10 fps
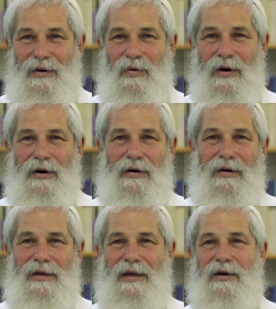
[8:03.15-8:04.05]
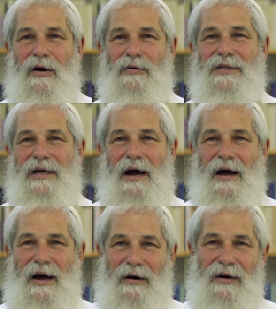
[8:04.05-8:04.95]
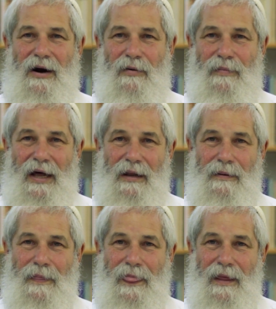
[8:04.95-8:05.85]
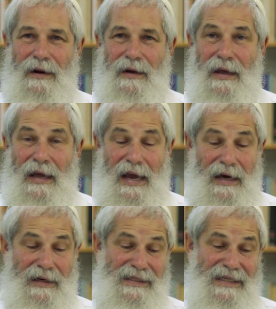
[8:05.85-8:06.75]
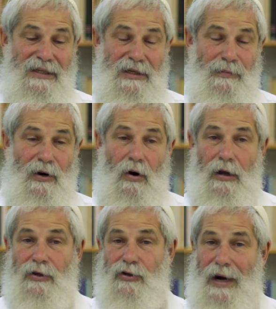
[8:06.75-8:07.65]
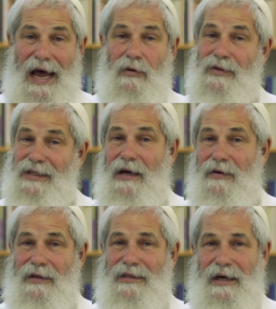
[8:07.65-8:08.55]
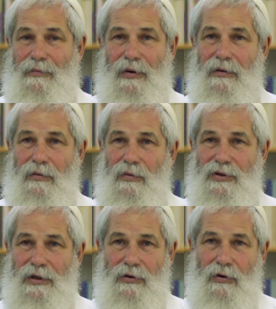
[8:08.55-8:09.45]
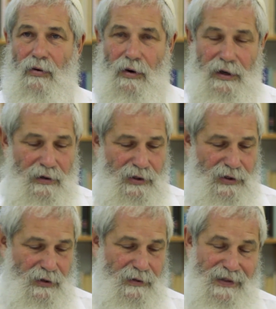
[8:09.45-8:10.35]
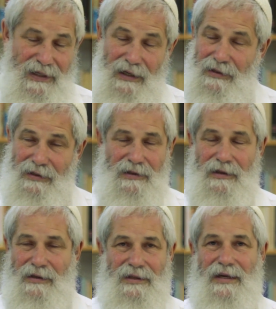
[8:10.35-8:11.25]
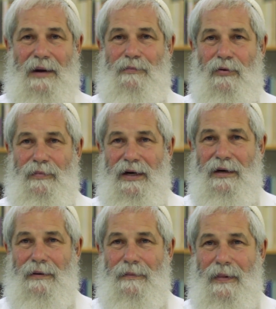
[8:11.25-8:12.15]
where he goes to Har Carmel, and he sets up an altar outside of the temple, which under ordinary circumstances is not permitted.